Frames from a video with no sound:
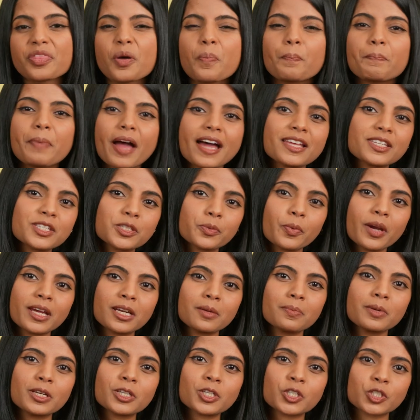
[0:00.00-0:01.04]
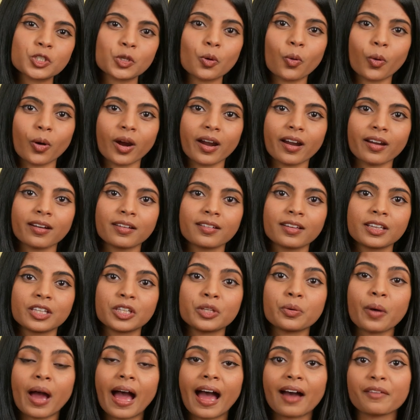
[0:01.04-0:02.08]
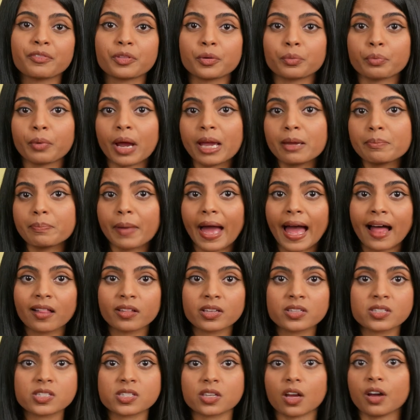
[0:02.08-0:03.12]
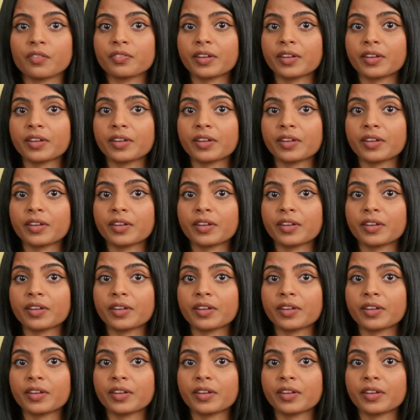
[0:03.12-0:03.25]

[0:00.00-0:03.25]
The best way to be sure you have the right balance